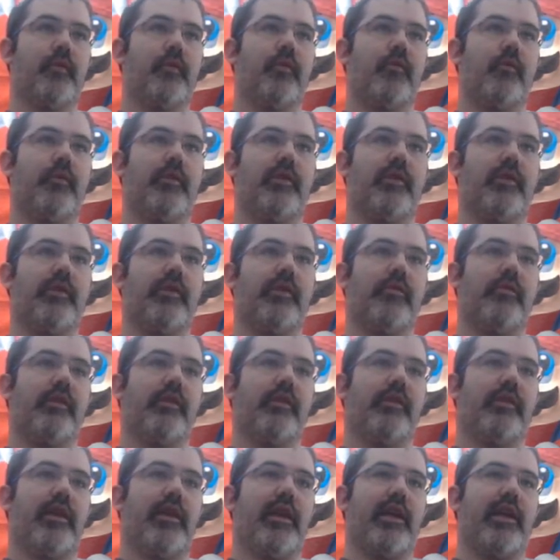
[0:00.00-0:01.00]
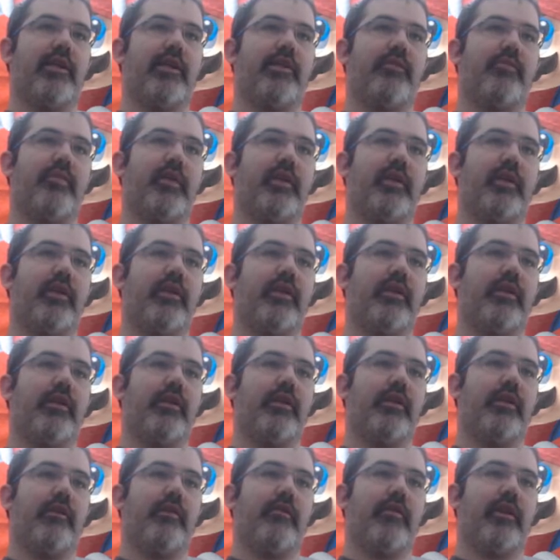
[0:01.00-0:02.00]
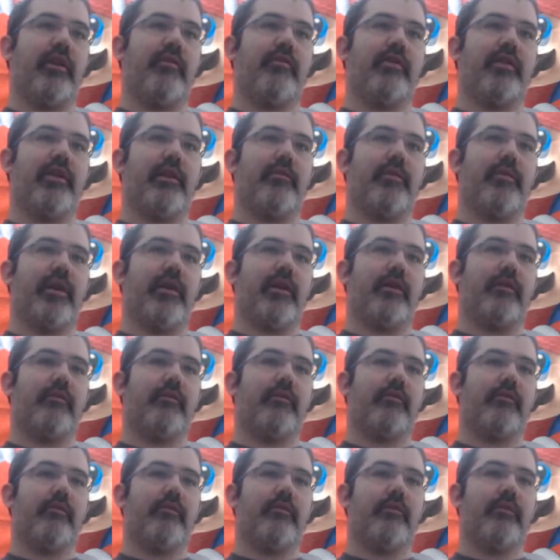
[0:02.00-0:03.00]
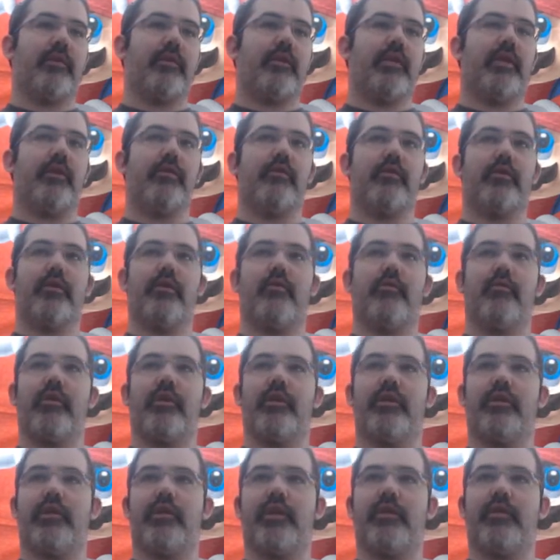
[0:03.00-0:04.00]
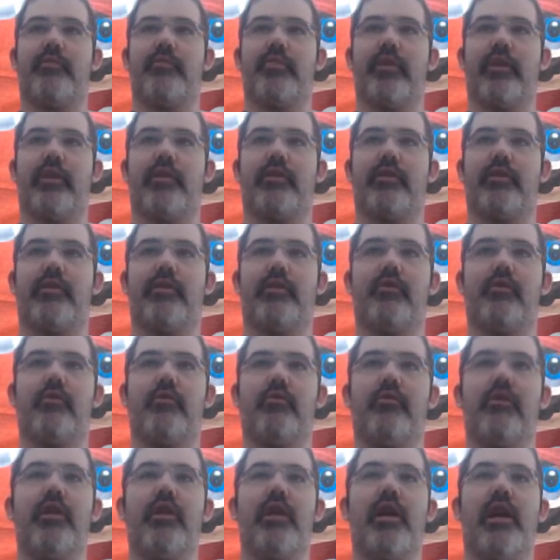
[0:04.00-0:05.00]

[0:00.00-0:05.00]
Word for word: what the deal with this HP, and every time I kill someone it says +2.